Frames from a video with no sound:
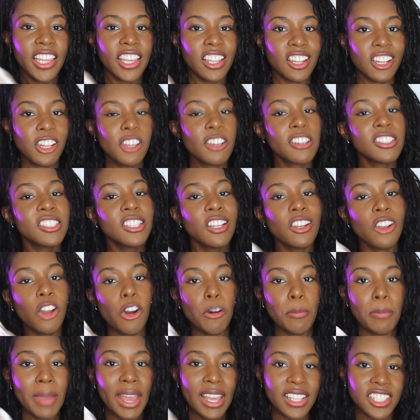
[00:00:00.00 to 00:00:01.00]
It looks a
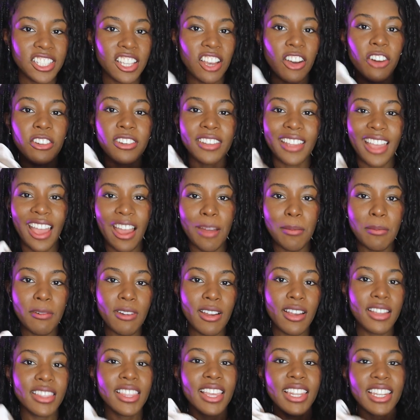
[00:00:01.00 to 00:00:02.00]
lot better on
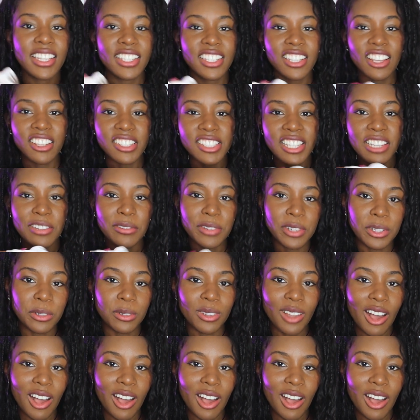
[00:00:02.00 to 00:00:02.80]
camera than it does in real